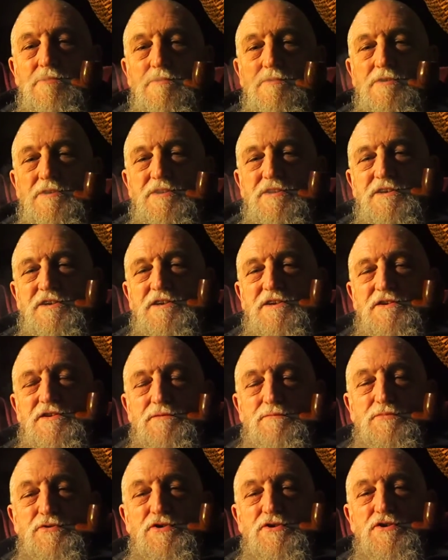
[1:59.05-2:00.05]
I think it's the
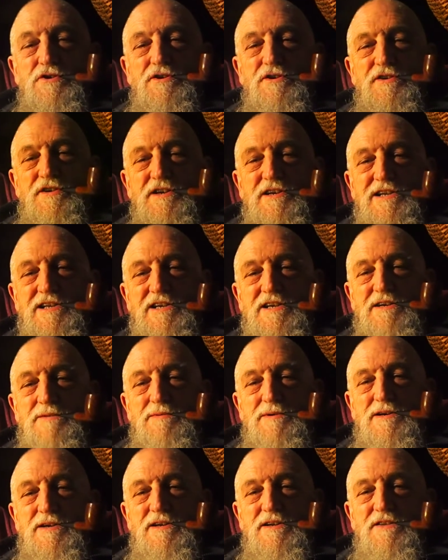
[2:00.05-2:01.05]
purity I like
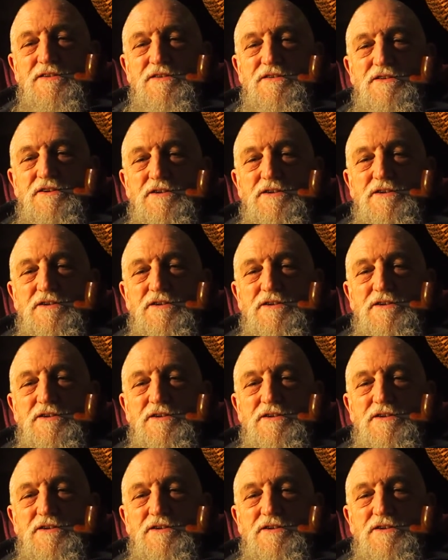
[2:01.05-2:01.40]
about it. There's